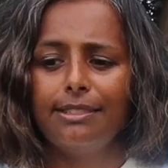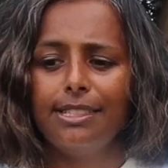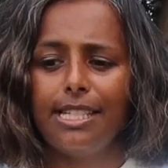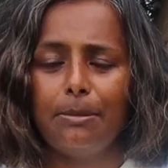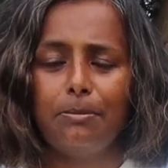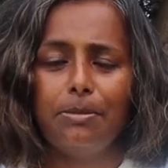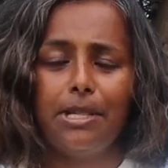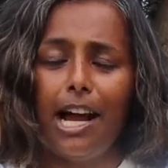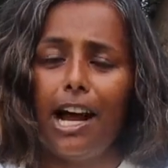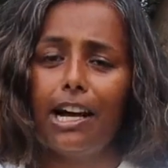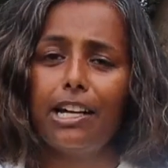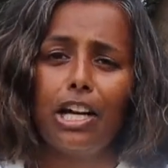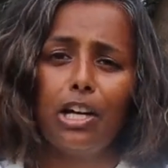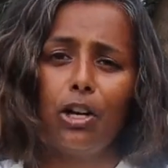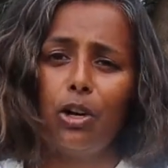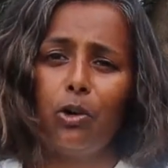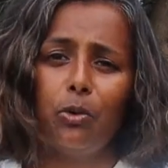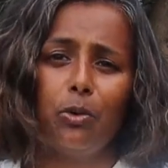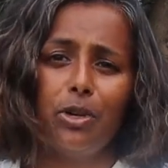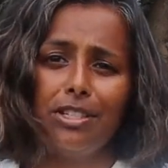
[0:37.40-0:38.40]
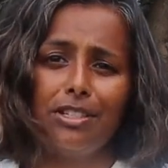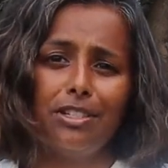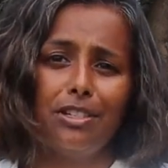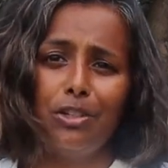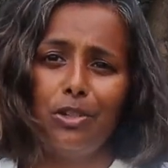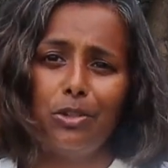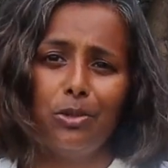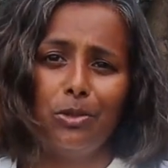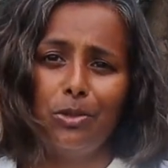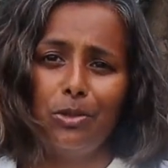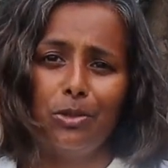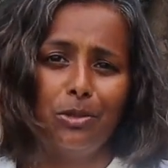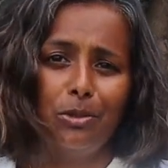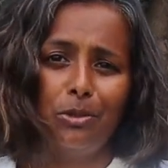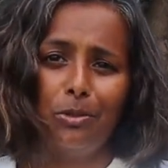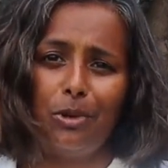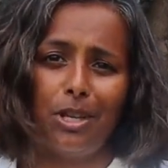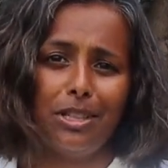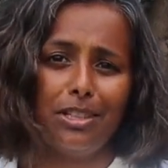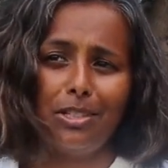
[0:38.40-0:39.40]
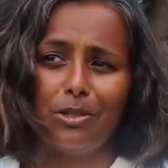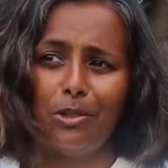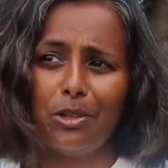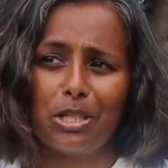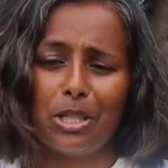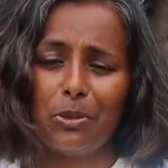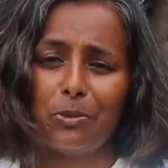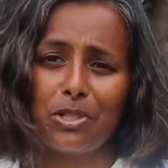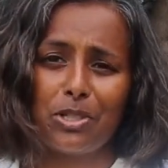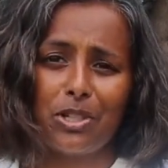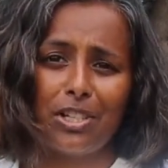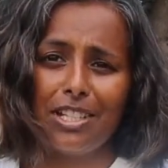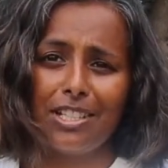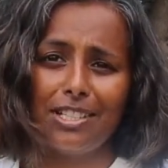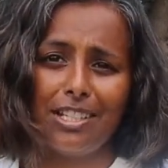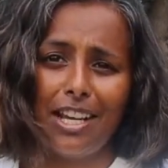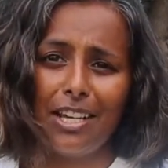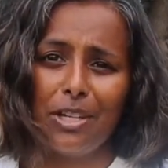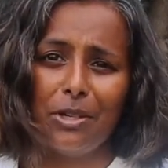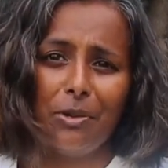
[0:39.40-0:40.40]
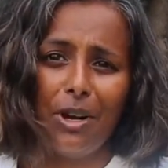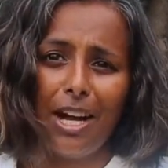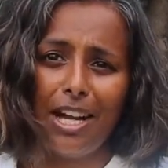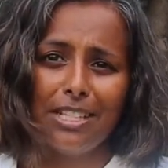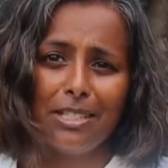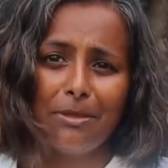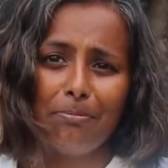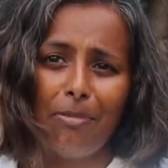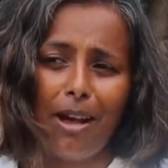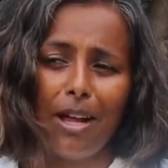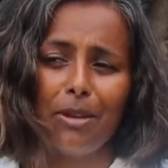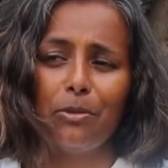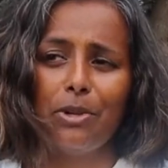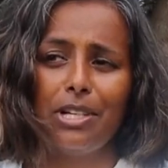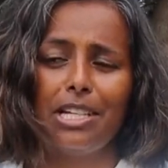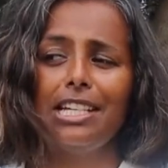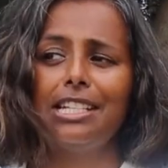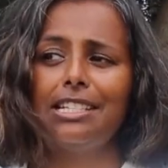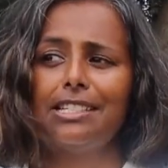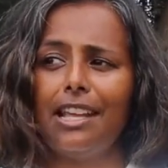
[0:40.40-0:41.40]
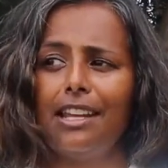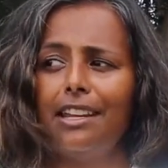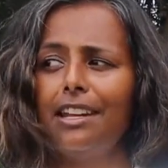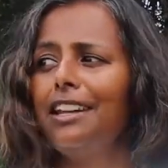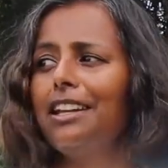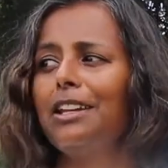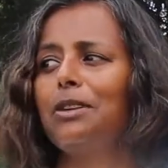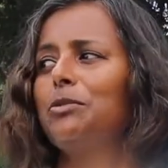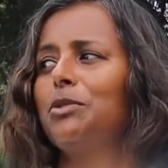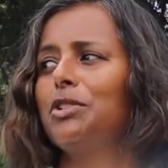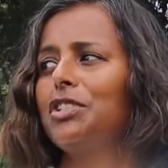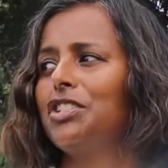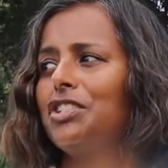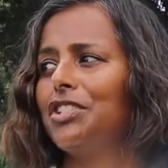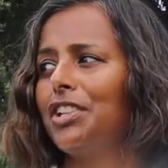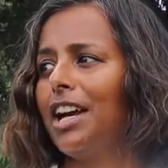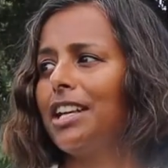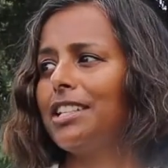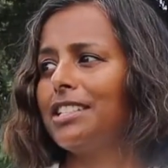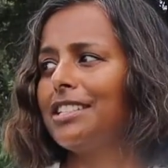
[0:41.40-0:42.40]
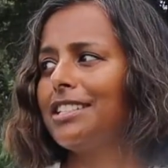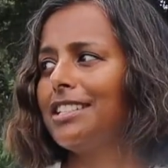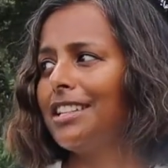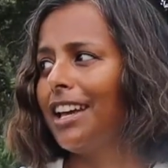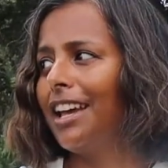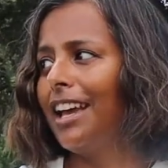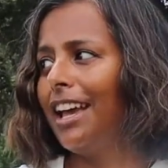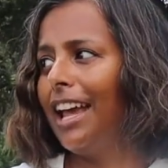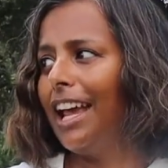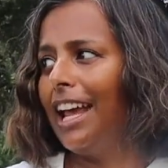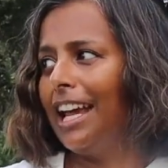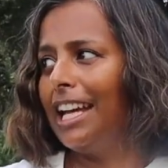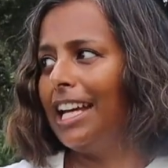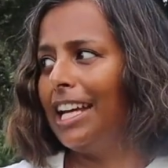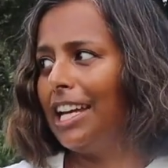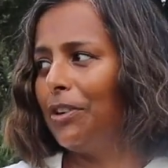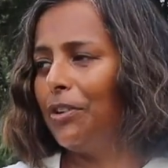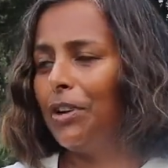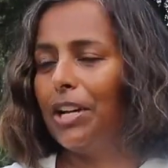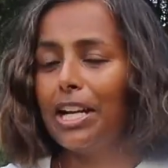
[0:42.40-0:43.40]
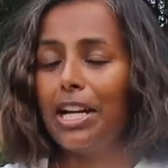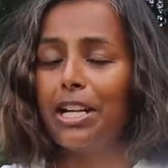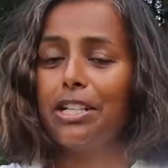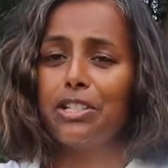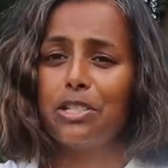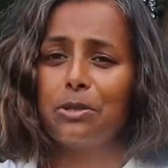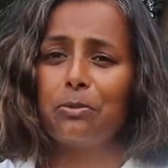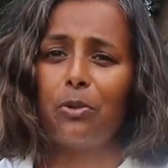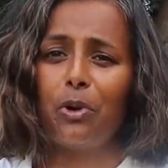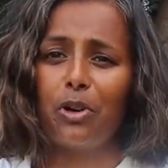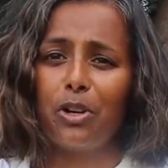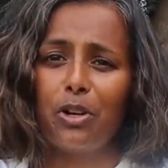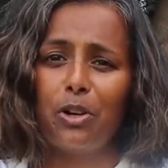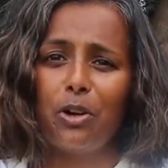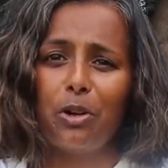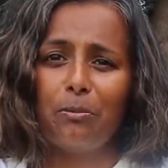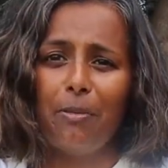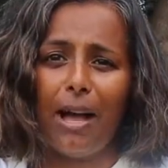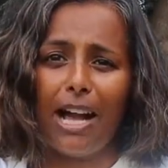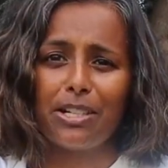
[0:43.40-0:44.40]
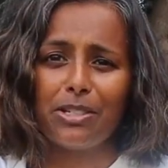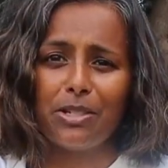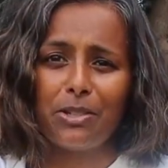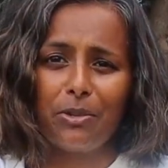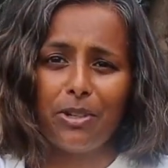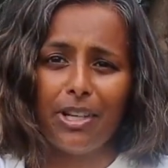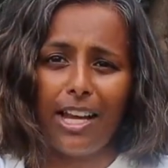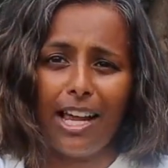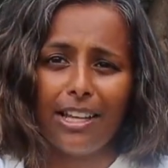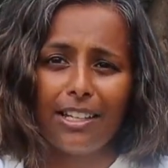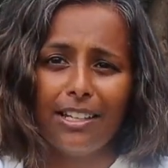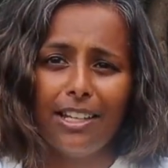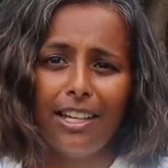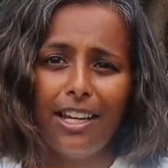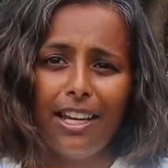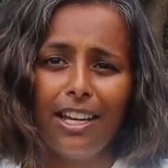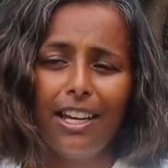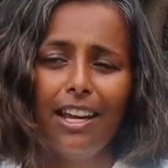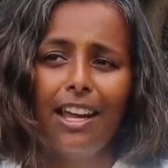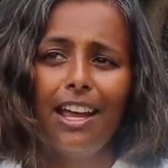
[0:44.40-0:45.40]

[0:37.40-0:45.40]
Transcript: Deep down, I always knew what the doctor was going to say to us, but when he said it, it was just hearing it just brought it all back to reality.